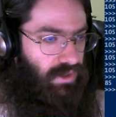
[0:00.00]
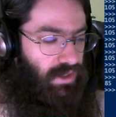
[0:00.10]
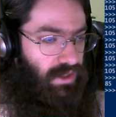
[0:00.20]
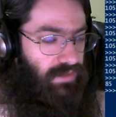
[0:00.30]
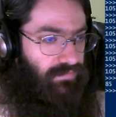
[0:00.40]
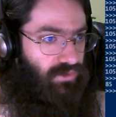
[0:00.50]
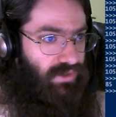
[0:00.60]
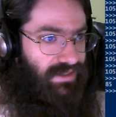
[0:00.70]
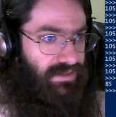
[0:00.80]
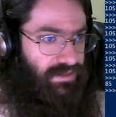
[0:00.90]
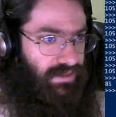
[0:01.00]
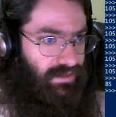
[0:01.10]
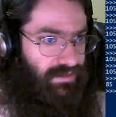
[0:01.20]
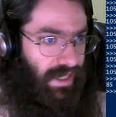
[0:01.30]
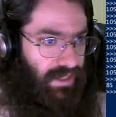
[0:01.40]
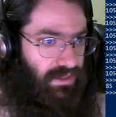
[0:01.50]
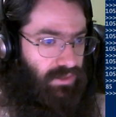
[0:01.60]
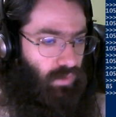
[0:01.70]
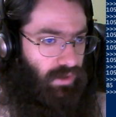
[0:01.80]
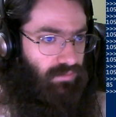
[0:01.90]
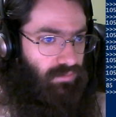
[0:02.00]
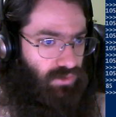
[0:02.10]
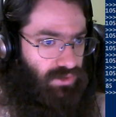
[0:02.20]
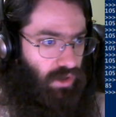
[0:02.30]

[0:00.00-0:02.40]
If there isn't exactly one most